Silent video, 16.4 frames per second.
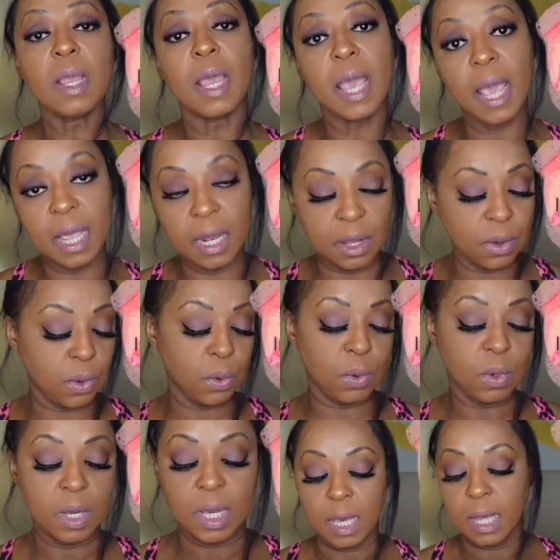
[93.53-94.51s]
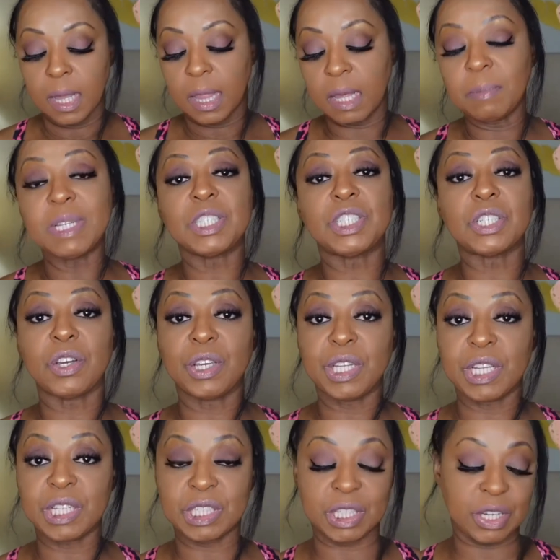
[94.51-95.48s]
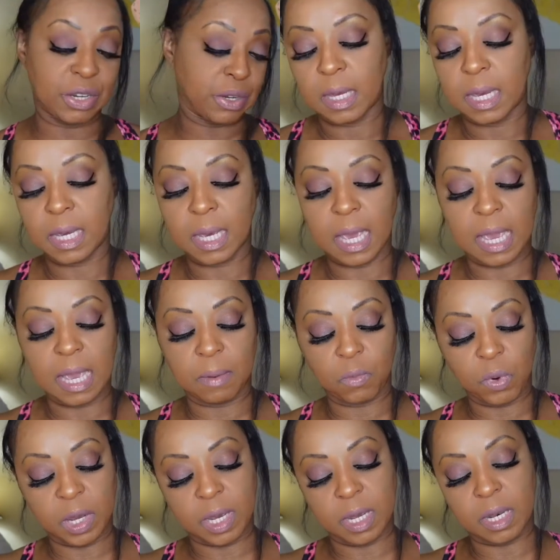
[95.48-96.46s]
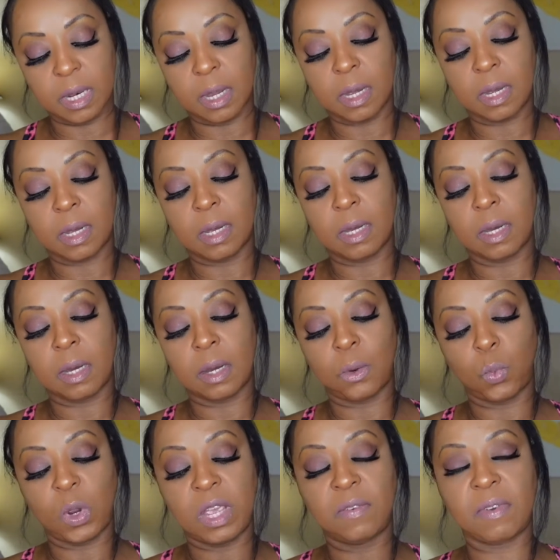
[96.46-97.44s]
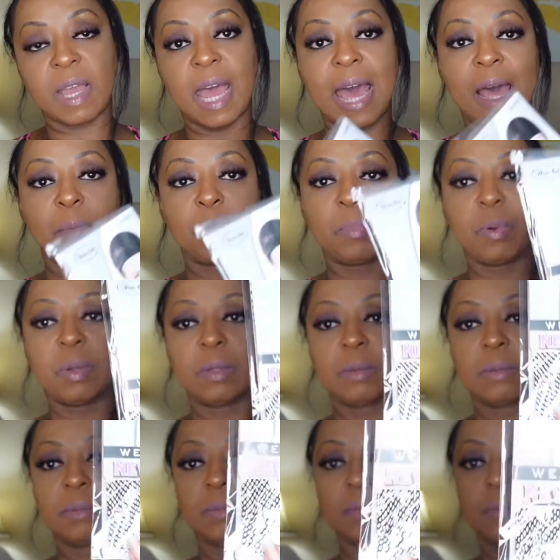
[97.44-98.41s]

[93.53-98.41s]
Anywho, let me show you this girl. It came with a weave cap. That